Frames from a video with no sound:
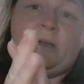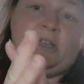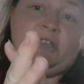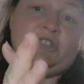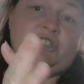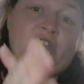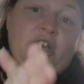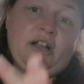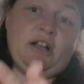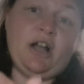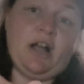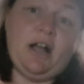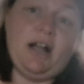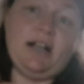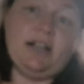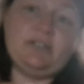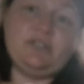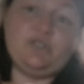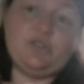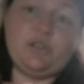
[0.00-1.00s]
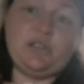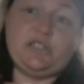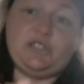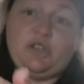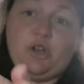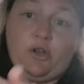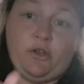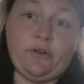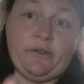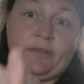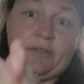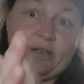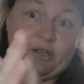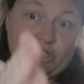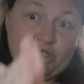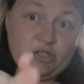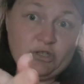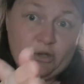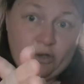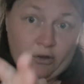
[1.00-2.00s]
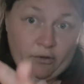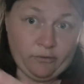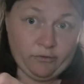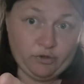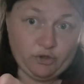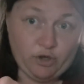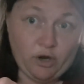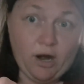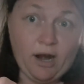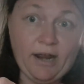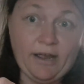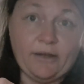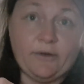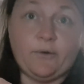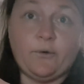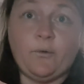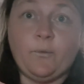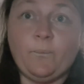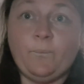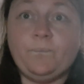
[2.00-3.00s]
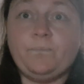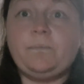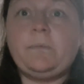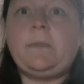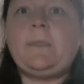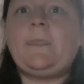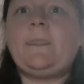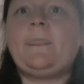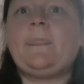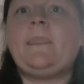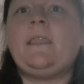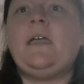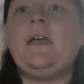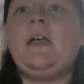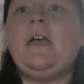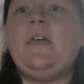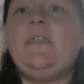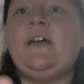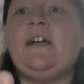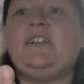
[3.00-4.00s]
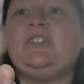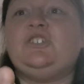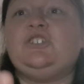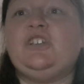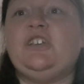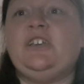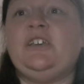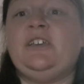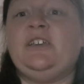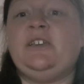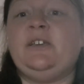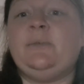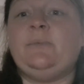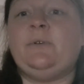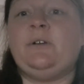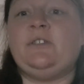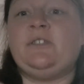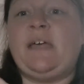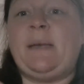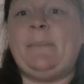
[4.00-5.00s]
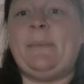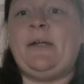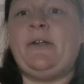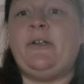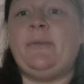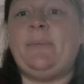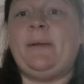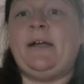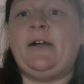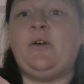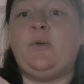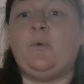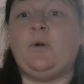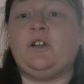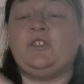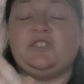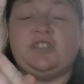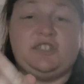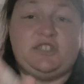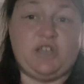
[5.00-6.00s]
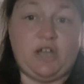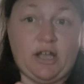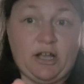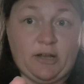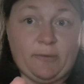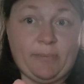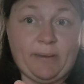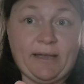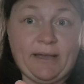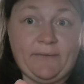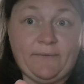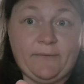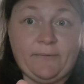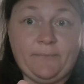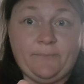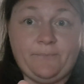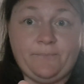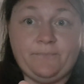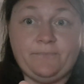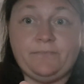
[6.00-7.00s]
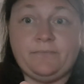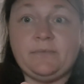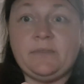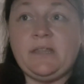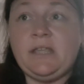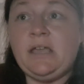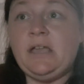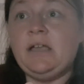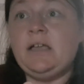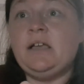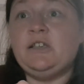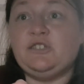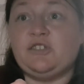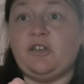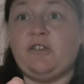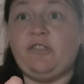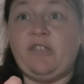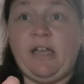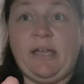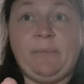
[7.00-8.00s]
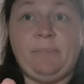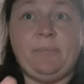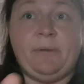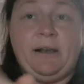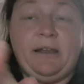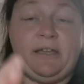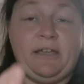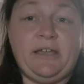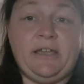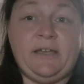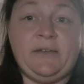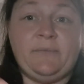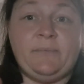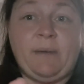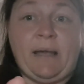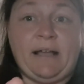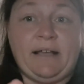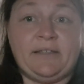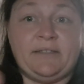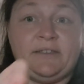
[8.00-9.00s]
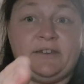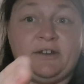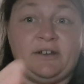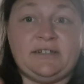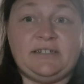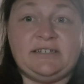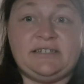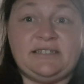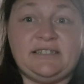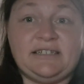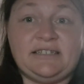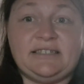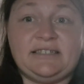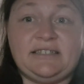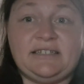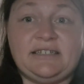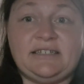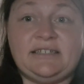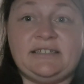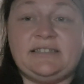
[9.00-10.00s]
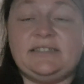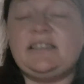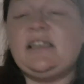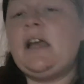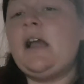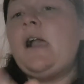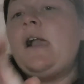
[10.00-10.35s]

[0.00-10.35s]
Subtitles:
a psychiatrist on trial, that Mary Bell was a psychopath. So they believed back in the 1960s,